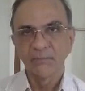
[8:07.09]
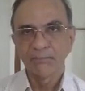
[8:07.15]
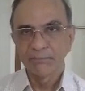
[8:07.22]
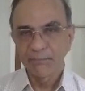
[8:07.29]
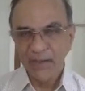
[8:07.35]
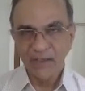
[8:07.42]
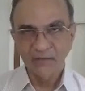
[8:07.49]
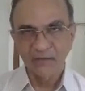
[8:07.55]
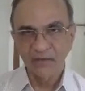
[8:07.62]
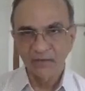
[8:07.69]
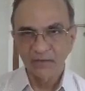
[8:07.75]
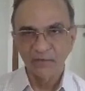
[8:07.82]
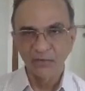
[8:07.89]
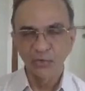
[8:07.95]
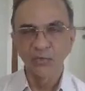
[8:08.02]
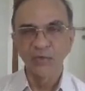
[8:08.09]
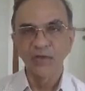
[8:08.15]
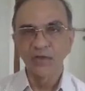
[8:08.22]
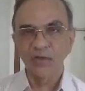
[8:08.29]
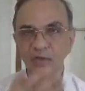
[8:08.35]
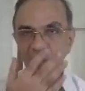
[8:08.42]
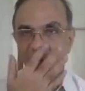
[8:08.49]
pattern, you will
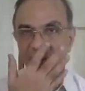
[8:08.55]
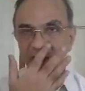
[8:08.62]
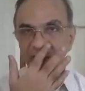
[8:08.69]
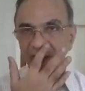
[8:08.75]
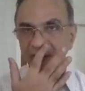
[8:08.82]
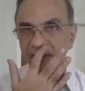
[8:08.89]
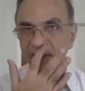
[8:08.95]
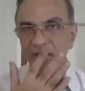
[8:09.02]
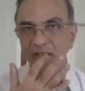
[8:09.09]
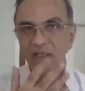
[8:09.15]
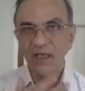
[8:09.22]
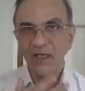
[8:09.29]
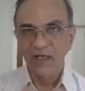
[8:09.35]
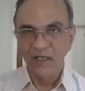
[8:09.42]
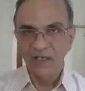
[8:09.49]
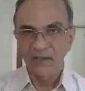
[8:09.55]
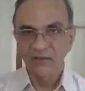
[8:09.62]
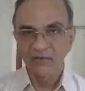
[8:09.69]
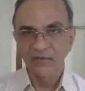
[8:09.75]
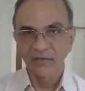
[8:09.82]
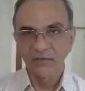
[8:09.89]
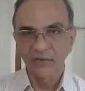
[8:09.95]
call that
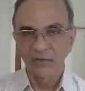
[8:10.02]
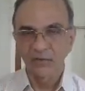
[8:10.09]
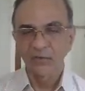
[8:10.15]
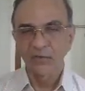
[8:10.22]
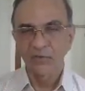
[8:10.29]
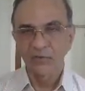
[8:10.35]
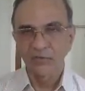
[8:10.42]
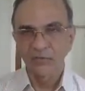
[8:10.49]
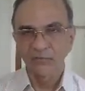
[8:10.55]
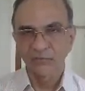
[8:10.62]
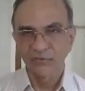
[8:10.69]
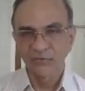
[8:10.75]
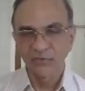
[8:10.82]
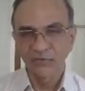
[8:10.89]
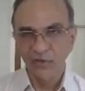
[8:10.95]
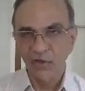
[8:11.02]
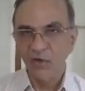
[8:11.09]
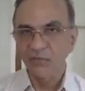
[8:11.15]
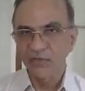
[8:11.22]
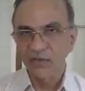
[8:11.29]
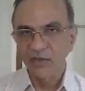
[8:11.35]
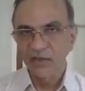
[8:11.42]
as a
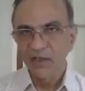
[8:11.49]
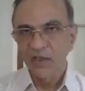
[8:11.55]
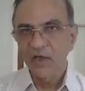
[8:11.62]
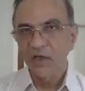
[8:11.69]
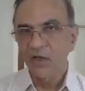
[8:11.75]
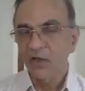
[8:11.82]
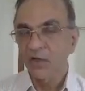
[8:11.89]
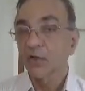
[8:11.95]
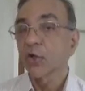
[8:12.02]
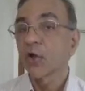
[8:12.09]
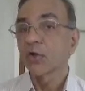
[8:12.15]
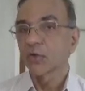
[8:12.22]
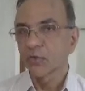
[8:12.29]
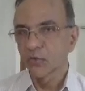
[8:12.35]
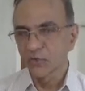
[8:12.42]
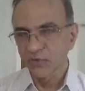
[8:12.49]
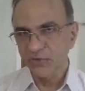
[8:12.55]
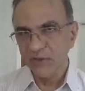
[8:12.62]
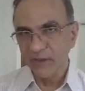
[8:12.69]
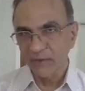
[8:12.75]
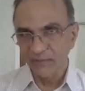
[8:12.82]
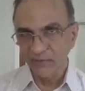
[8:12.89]
soft or non-coarse
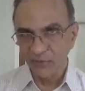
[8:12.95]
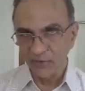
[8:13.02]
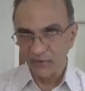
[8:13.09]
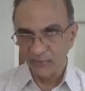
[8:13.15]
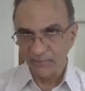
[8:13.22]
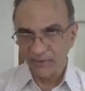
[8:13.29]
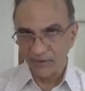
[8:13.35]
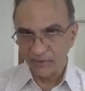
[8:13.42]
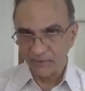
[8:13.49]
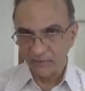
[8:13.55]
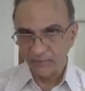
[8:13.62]
trabecular pattern.